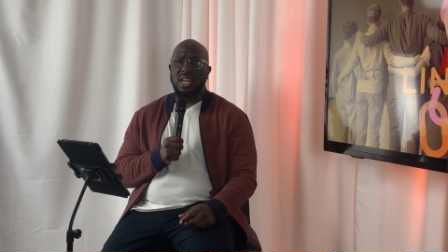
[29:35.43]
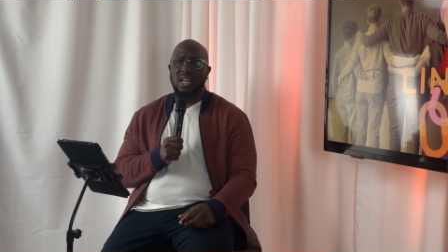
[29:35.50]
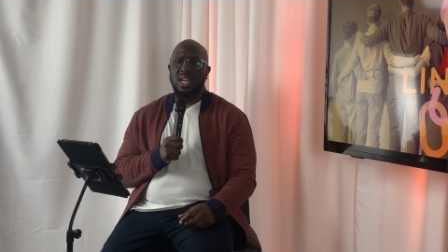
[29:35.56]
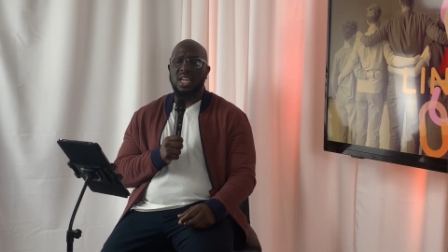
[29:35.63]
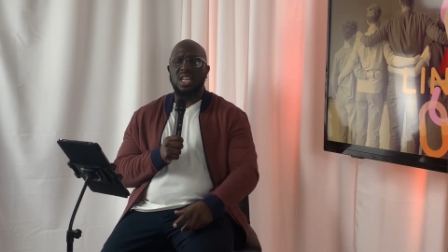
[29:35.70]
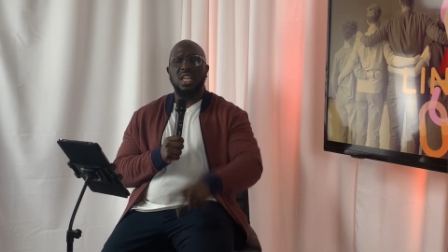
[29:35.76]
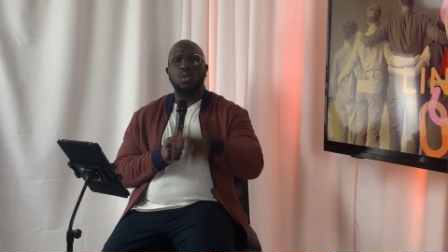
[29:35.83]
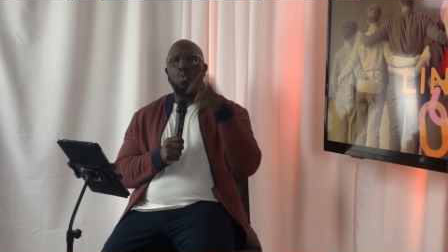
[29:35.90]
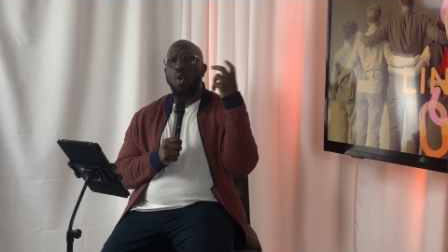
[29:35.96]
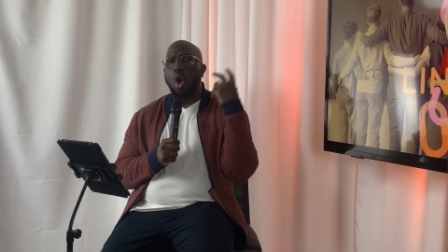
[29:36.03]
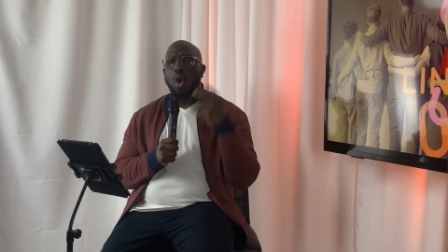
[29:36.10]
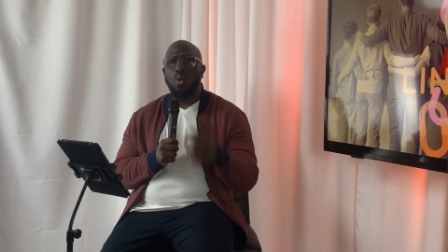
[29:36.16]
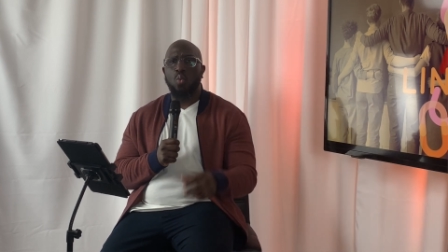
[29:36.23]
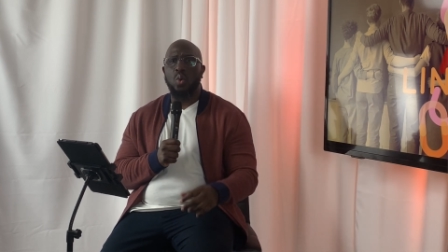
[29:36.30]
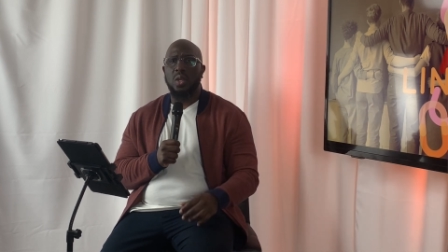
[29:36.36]
He, he
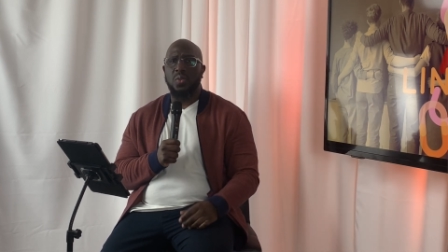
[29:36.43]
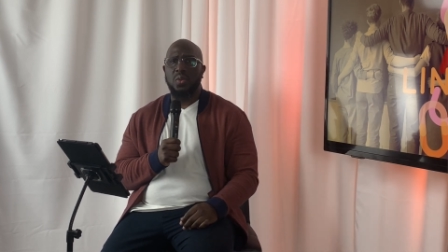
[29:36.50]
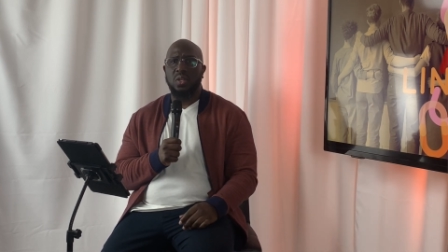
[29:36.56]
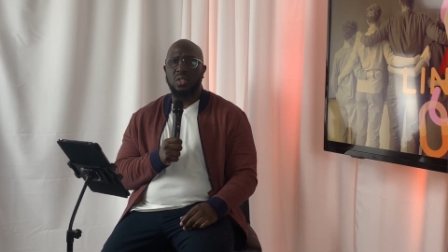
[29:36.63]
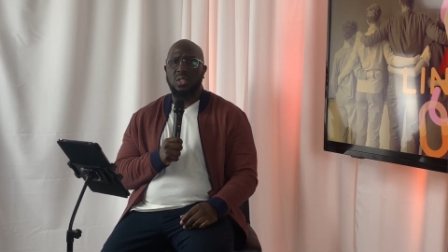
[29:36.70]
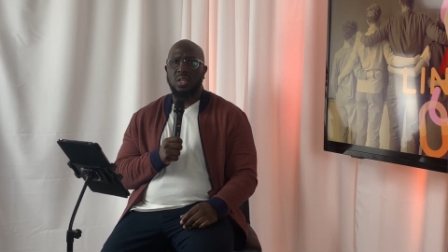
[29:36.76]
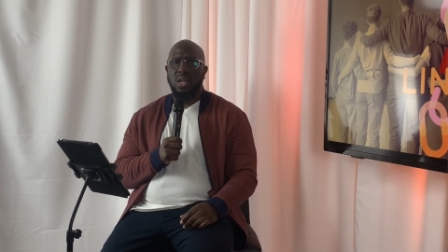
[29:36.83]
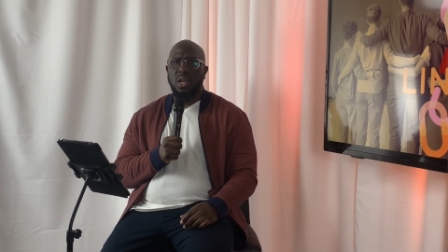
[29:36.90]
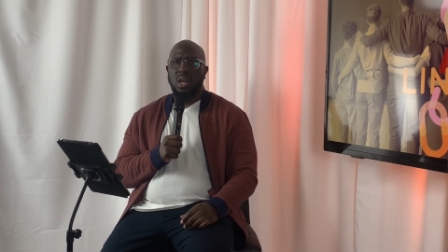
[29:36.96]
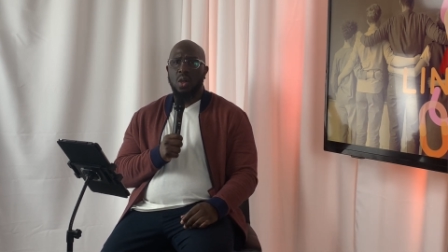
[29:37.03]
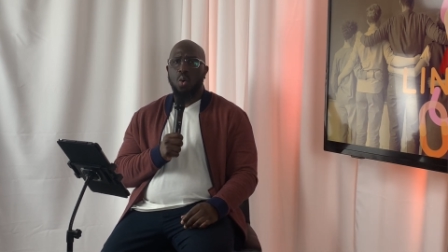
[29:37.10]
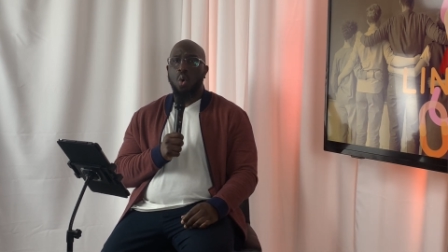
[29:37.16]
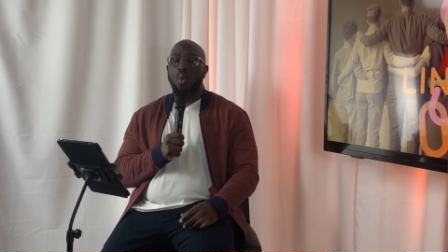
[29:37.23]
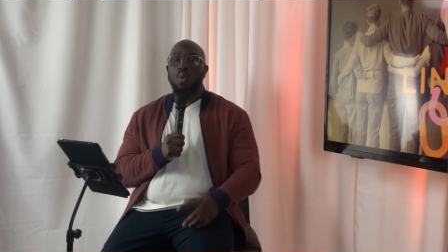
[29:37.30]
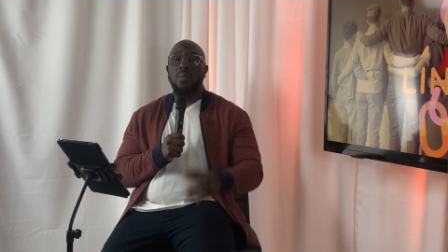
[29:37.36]
didn't walk with us
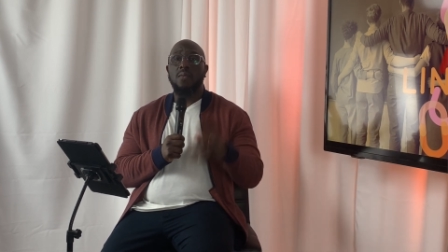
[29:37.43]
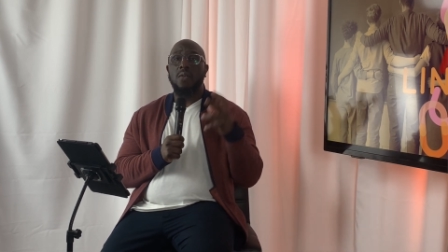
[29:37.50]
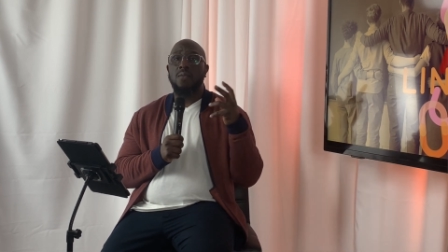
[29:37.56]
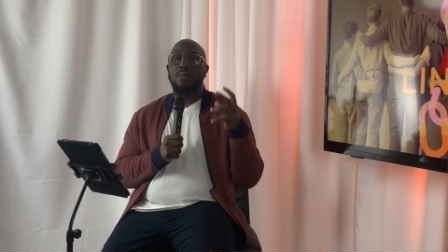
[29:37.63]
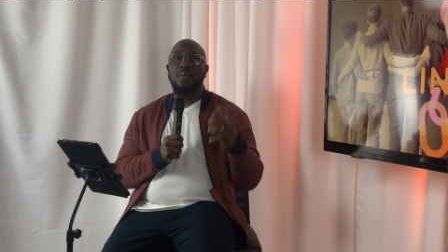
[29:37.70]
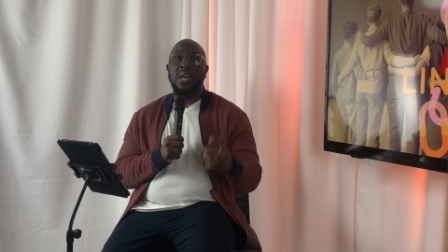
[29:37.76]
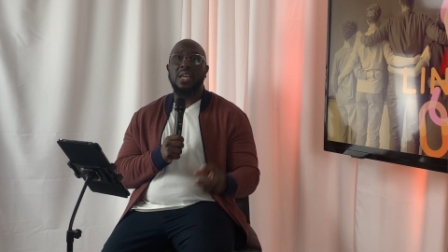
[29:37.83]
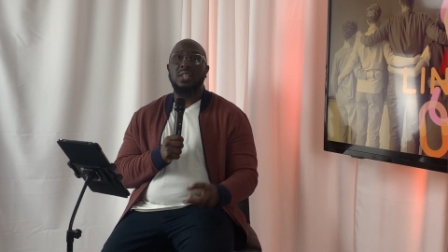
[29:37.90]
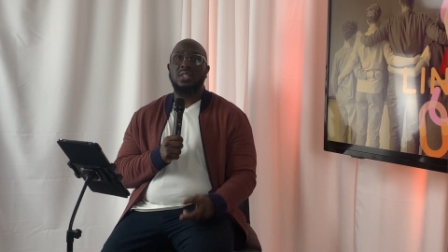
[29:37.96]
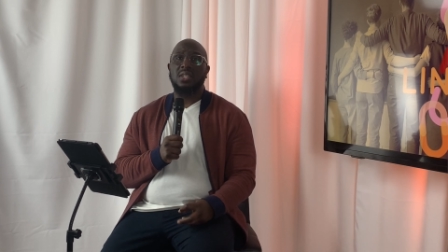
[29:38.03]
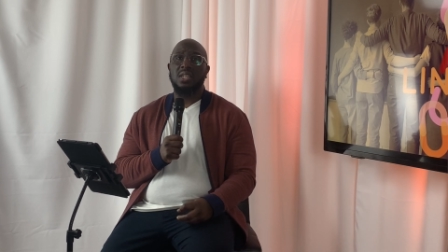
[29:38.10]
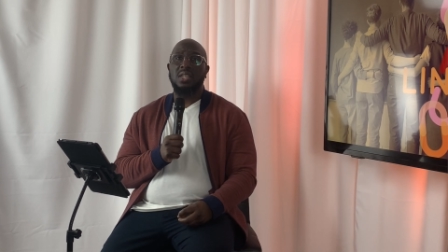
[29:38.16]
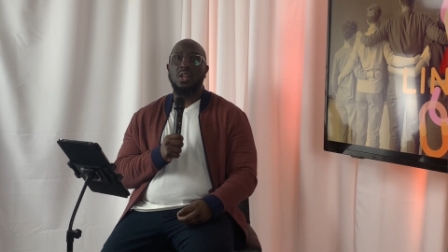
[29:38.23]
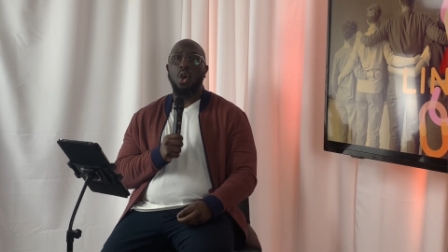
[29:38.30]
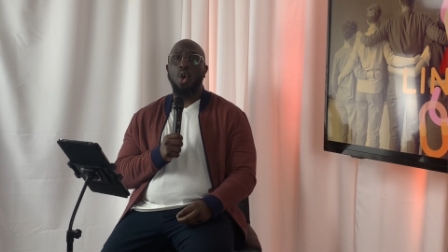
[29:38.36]
when we were
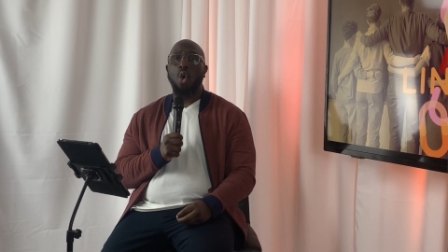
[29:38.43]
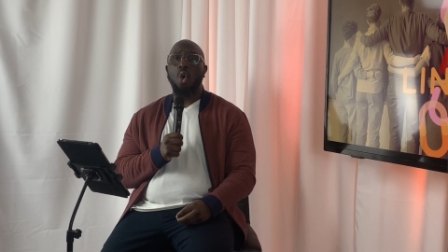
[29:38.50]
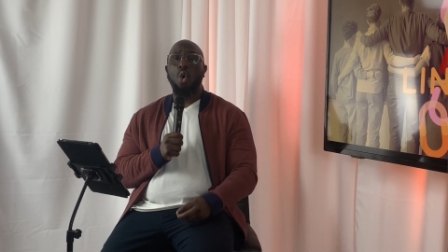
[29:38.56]
facing